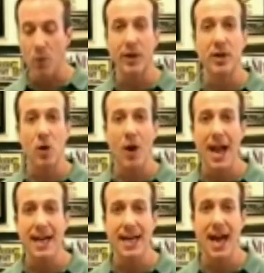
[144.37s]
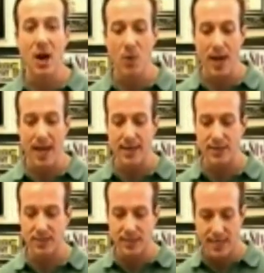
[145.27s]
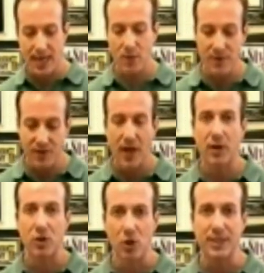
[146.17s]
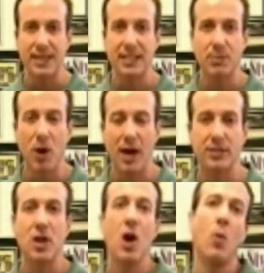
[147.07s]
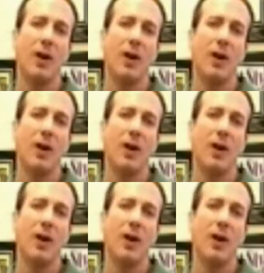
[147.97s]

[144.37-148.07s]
We're going to go ahead now, and now that we've kind of looked at this product,